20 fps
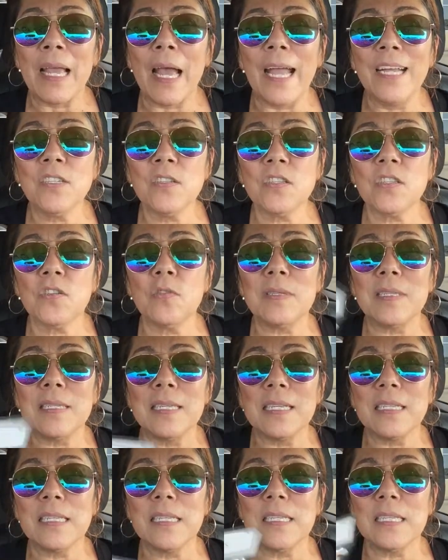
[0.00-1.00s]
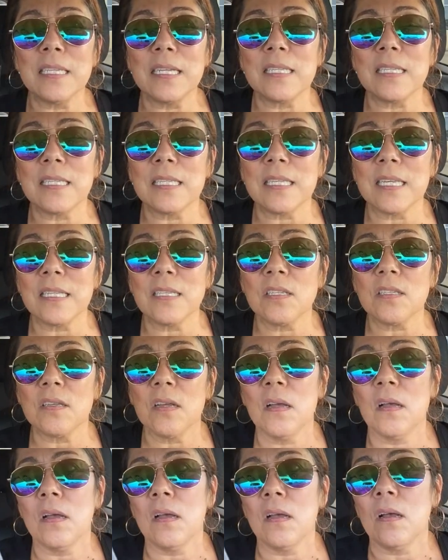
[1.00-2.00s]
I just do 66 cents
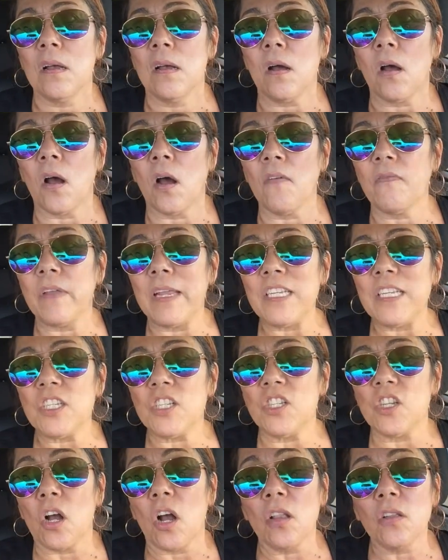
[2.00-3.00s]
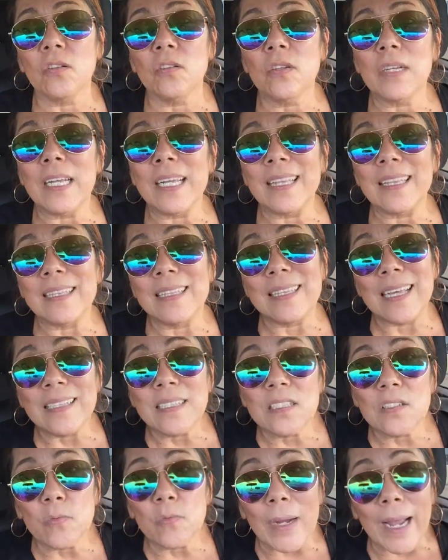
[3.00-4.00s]
off each dollar, and
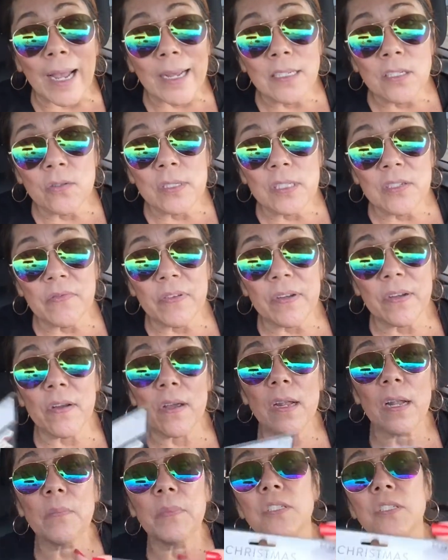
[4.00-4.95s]
that's the way I do it to figure out how